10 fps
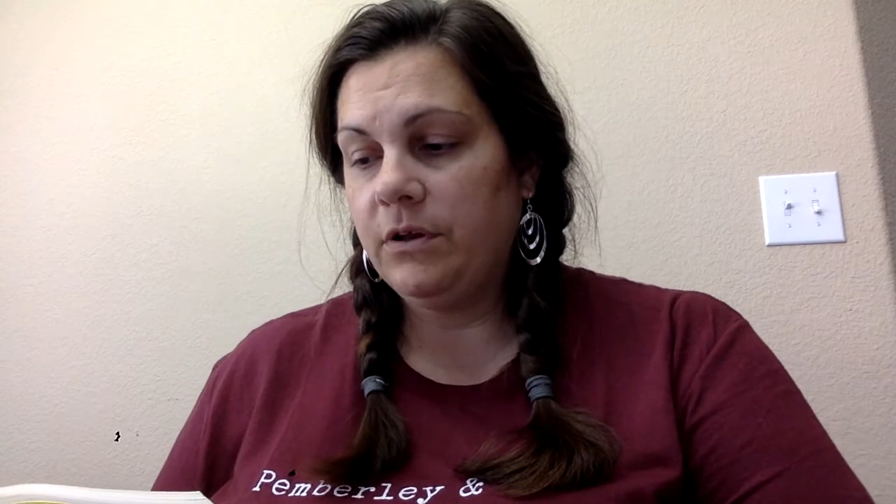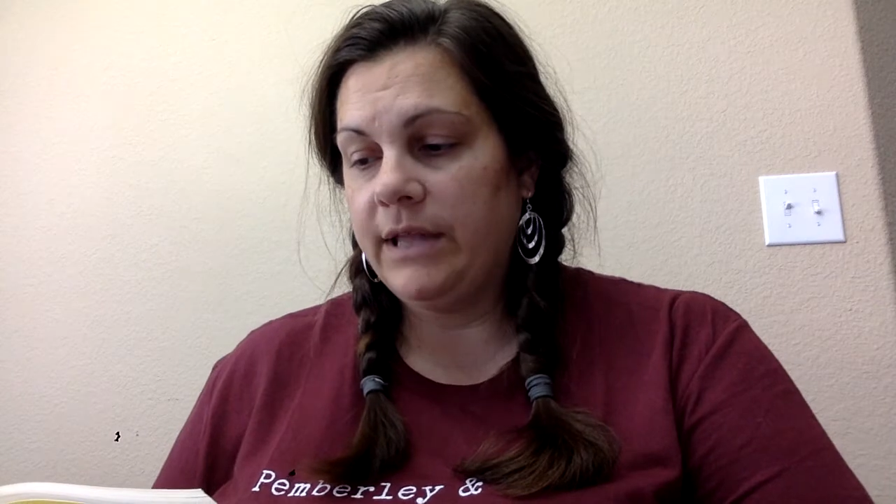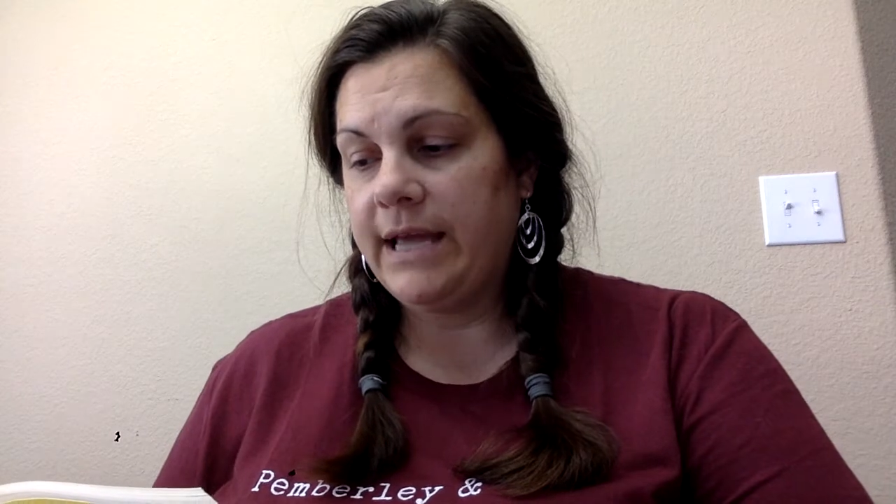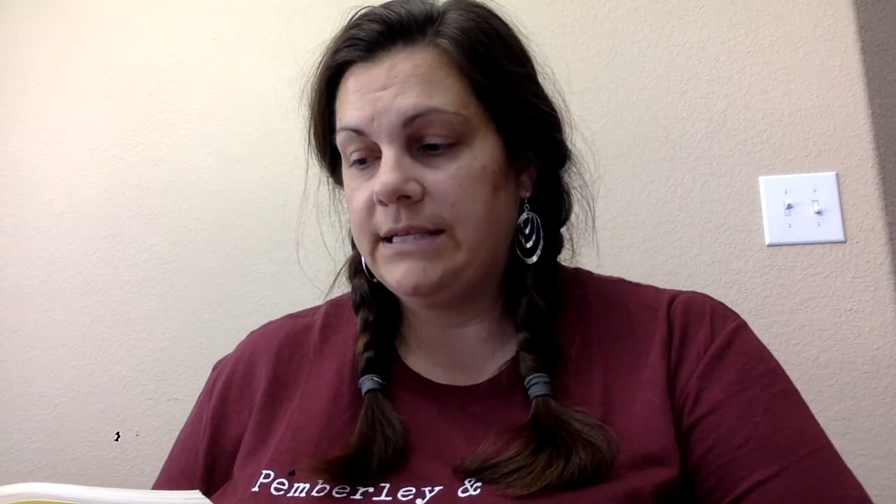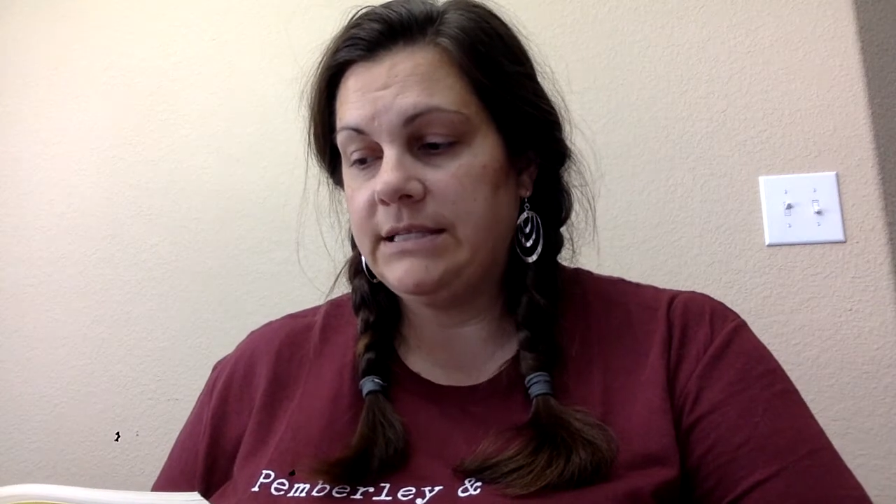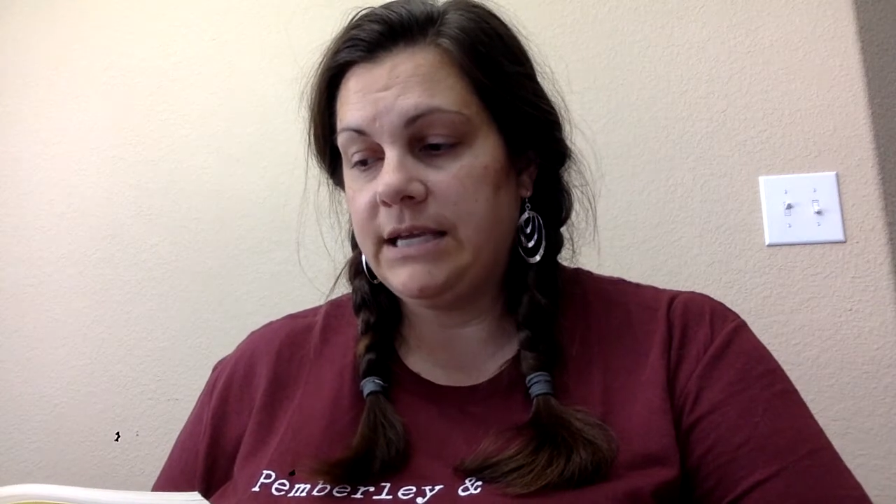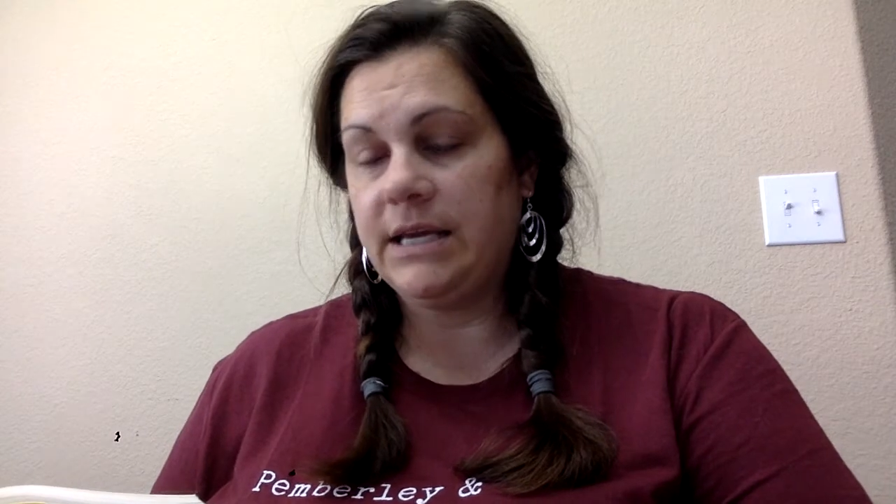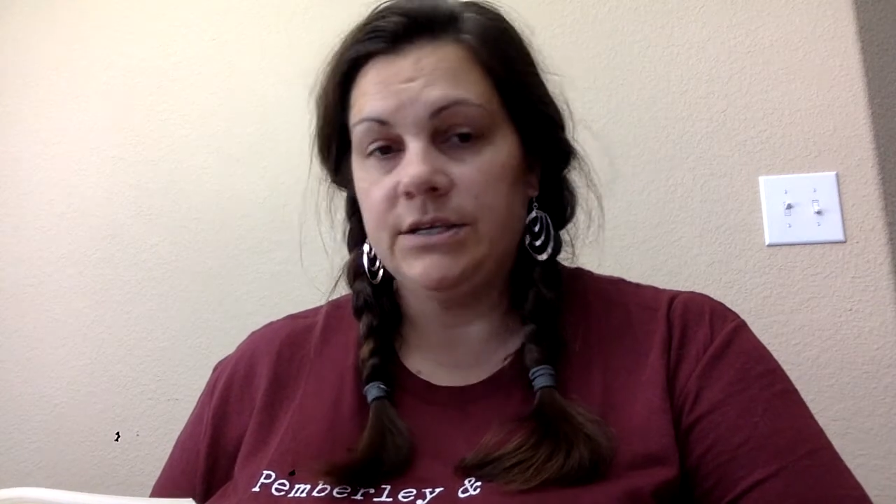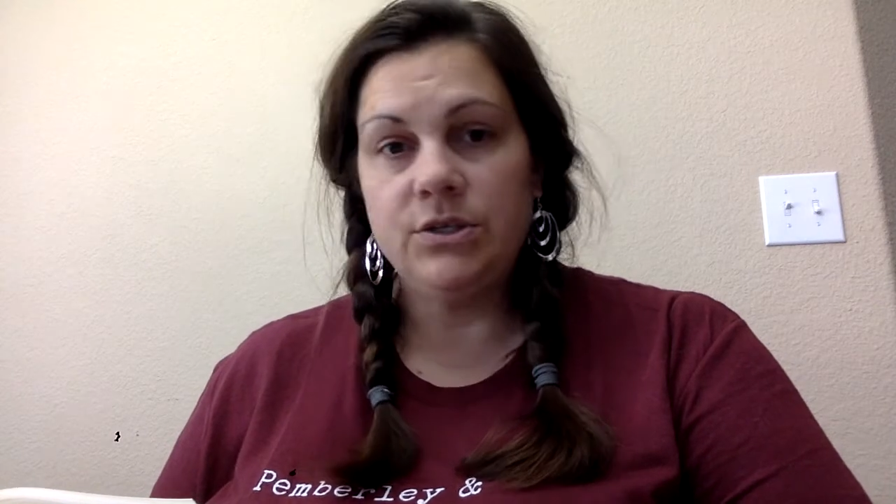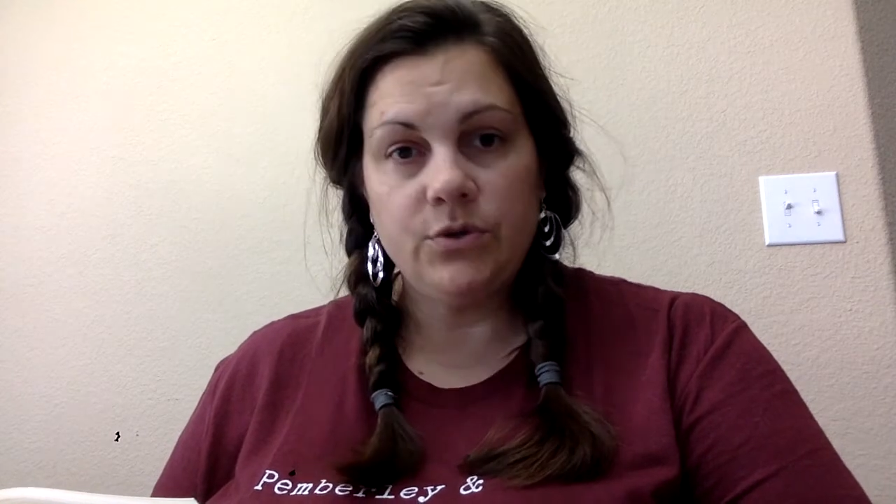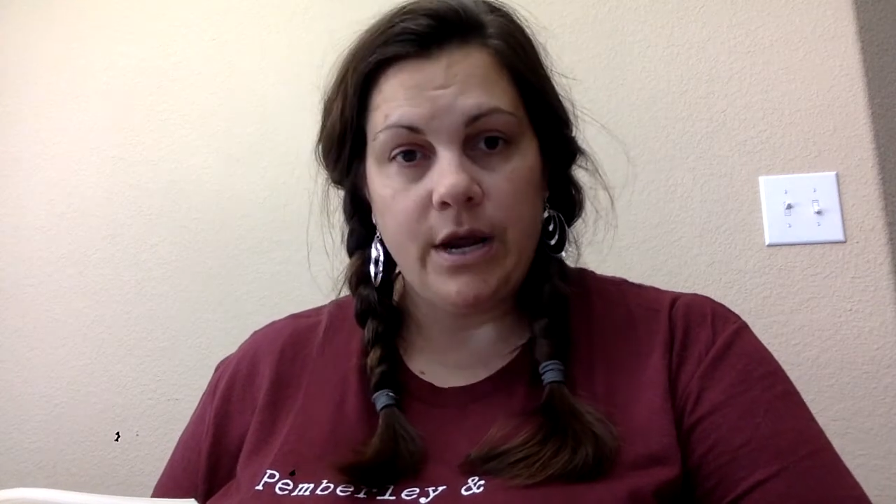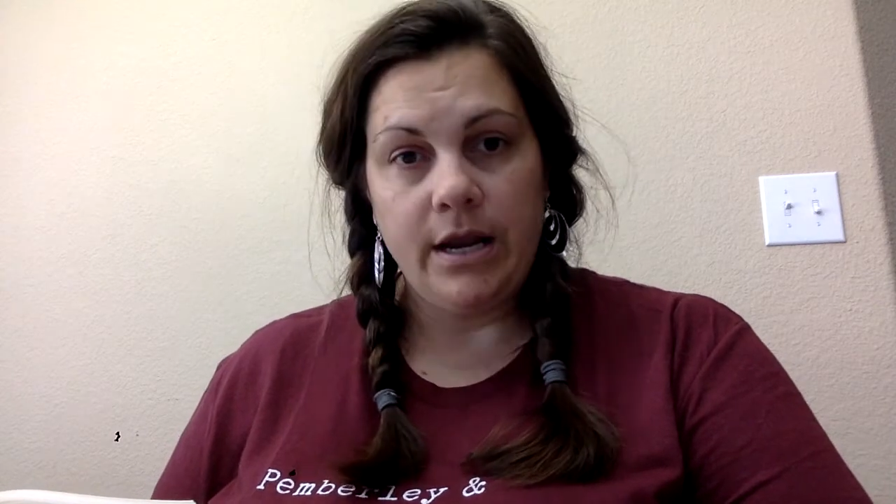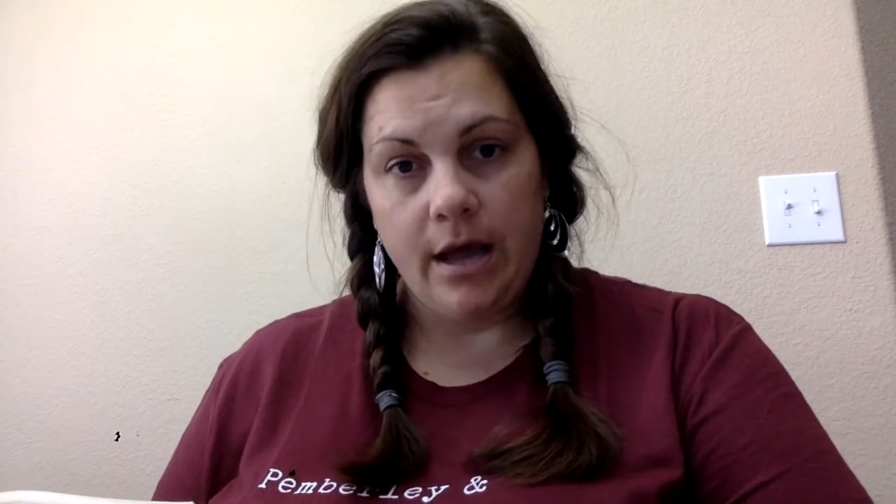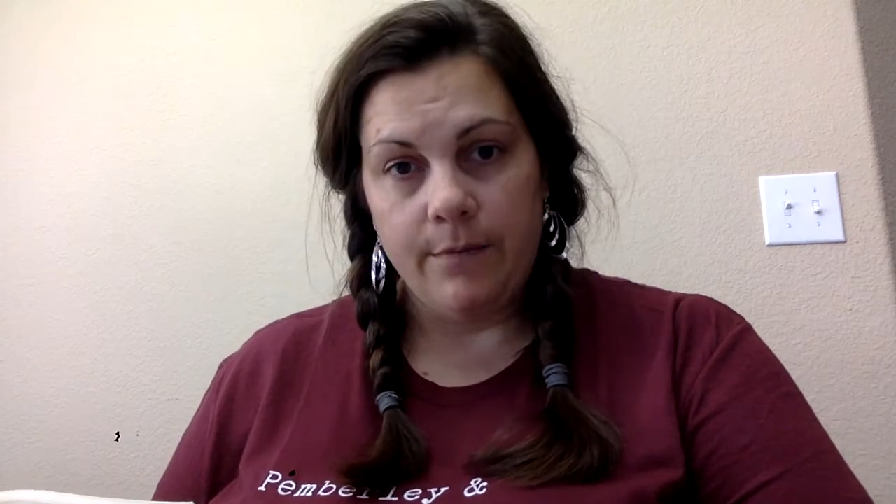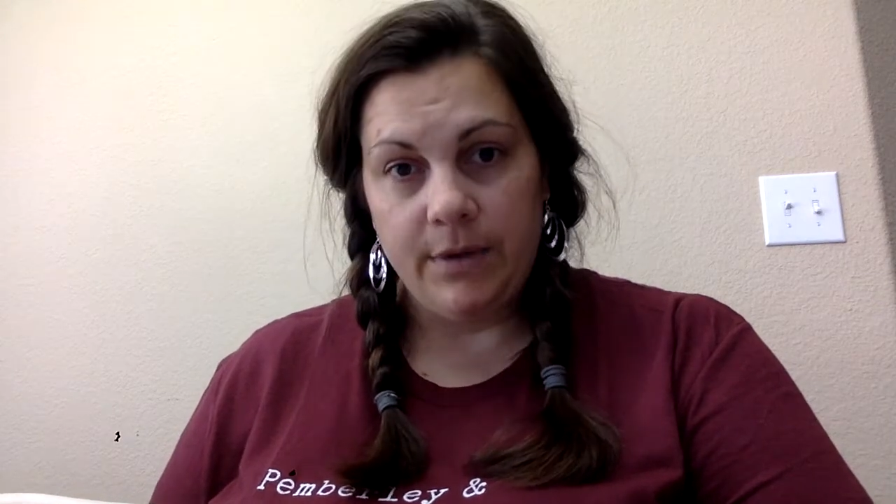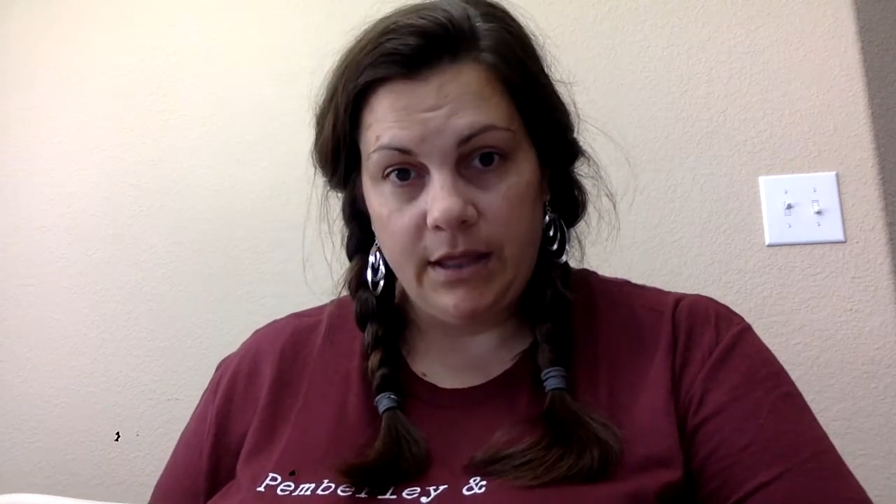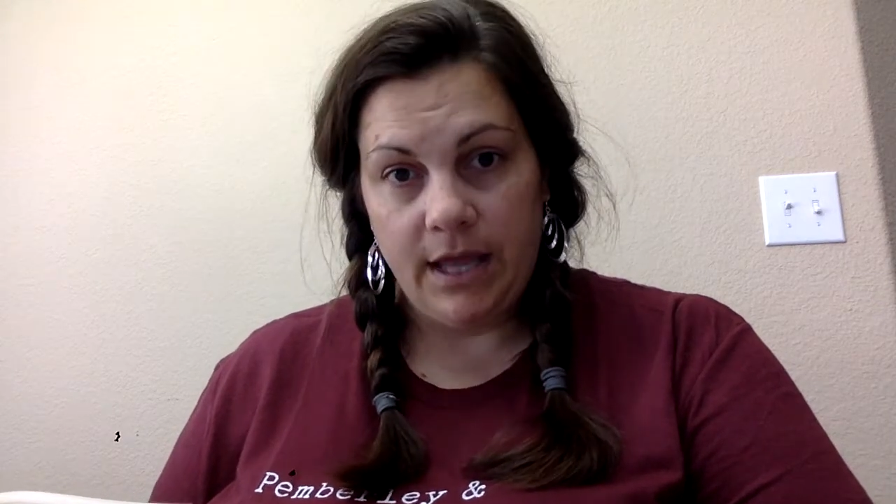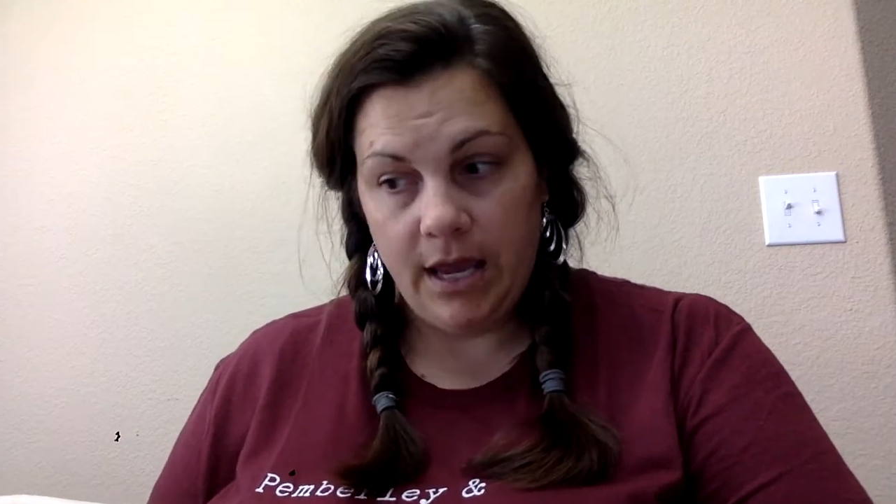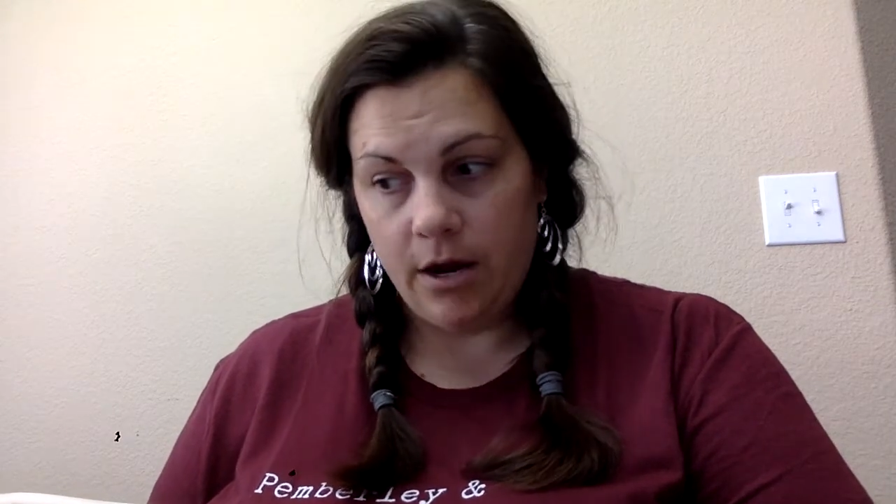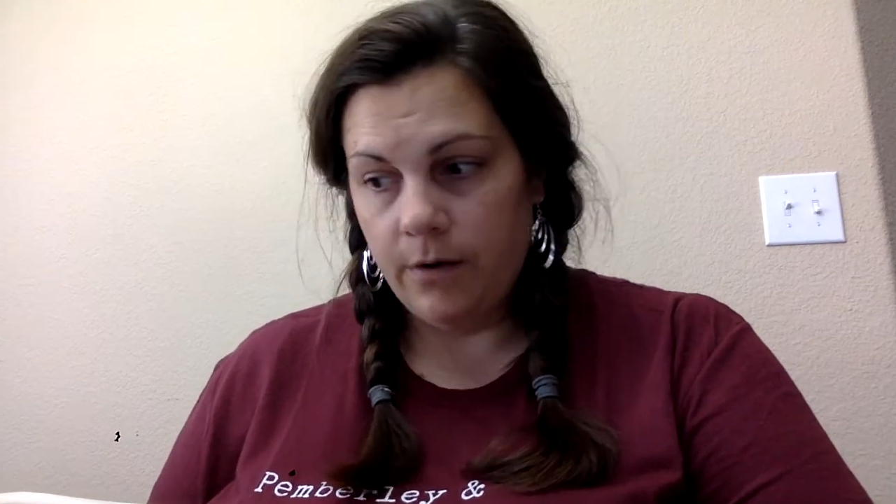legs sticking straight up in
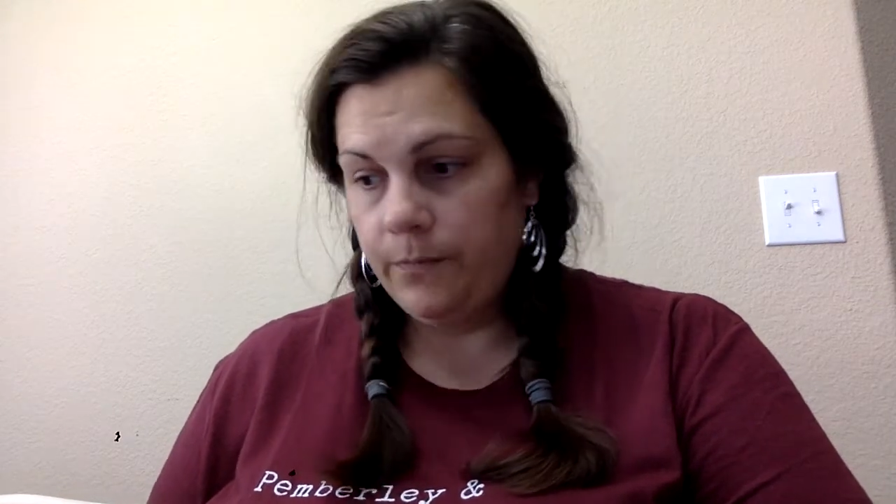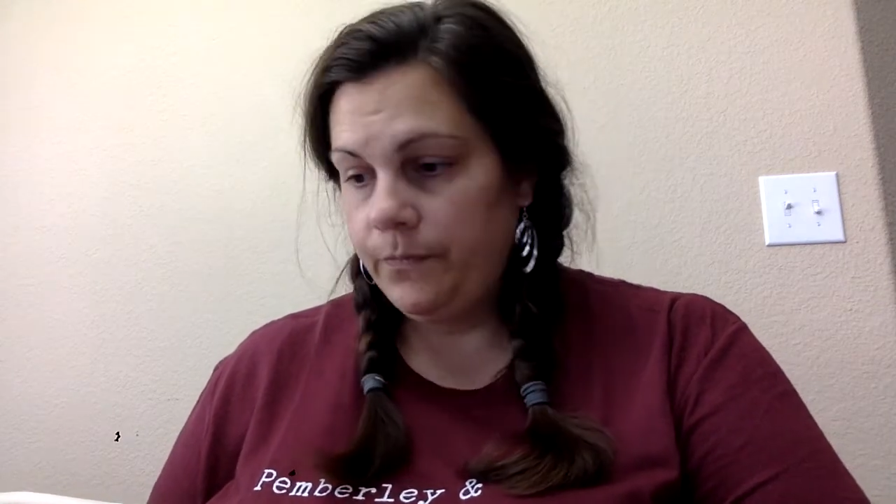the air.